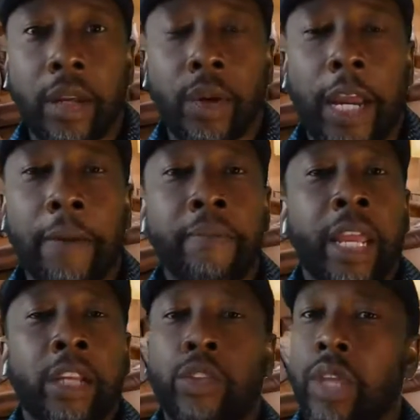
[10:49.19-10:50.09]
Okay,
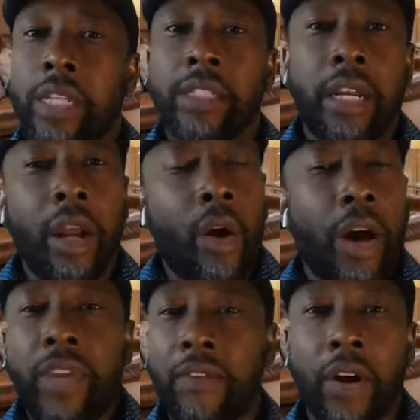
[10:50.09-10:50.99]
so they say, no,
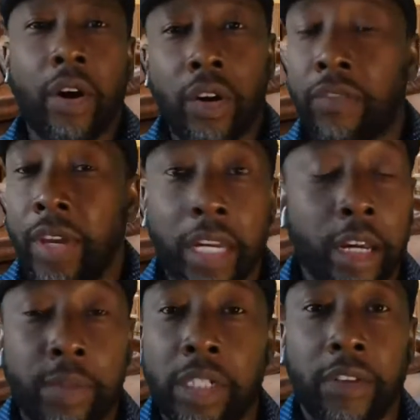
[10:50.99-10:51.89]
I've never heard of
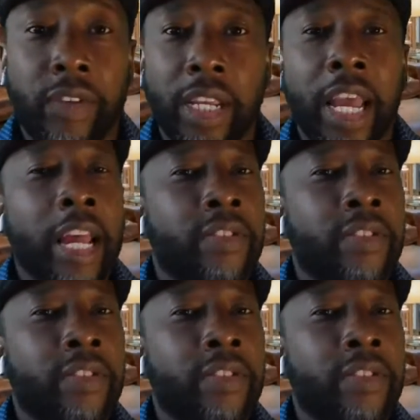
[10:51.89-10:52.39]
income shifting.